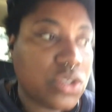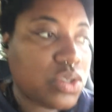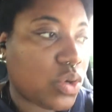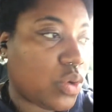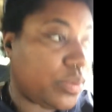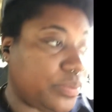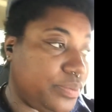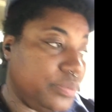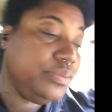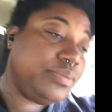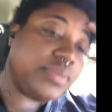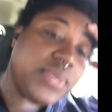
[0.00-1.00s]
So
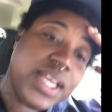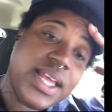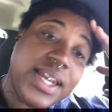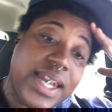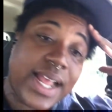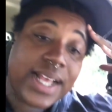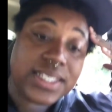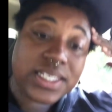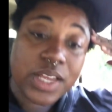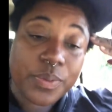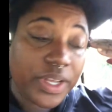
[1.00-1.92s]
like I said,